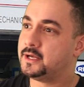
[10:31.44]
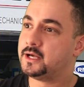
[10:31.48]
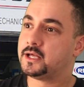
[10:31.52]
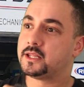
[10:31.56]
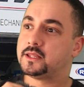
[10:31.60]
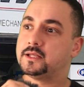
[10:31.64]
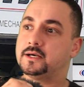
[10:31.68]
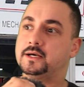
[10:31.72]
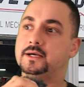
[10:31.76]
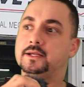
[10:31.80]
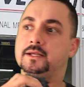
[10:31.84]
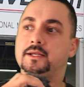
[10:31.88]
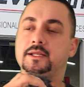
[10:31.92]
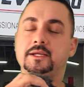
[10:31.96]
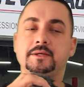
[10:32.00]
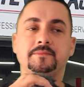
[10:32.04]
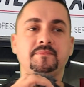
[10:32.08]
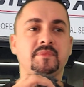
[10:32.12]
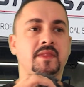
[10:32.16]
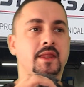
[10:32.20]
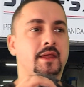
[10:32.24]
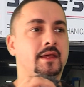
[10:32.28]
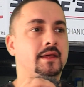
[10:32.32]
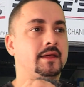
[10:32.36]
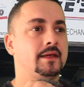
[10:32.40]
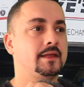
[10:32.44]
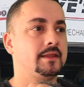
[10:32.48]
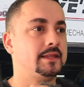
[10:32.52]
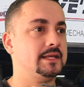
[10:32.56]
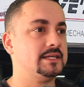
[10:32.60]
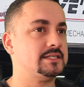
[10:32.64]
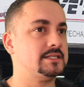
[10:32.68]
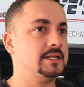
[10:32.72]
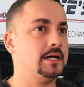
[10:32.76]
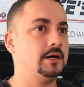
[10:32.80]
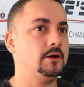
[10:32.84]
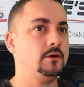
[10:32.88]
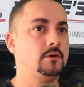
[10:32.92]
Thirdly,
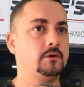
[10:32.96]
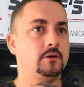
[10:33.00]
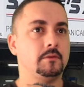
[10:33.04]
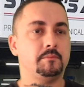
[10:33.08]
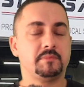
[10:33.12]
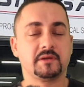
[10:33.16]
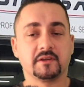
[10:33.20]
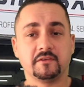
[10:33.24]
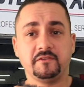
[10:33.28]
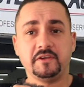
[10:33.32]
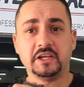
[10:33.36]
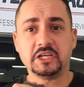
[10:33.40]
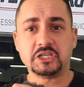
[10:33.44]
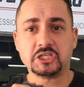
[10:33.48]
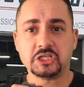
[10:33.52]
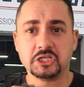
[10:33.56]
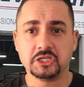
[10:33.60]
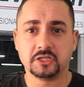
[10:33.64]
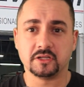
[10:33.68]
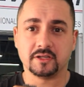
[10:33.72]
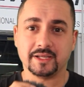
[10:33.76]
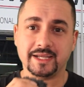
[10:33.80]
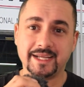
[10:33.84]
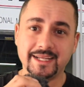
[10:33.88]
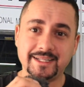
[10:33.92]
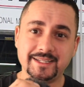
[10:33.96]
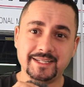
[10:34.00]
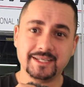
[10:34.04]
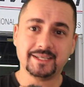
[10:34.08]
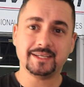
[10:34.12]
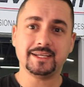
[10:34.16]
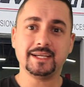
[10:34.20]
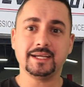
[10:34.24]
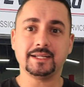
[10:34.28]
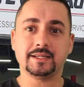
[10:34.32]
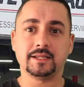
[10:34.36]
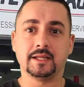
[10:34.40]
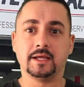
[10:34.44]
there's no professional
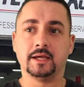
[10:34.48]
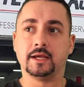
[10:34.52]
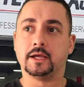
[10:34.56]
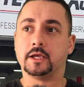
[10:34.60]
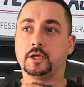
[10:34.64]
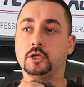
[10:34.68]
etiquette.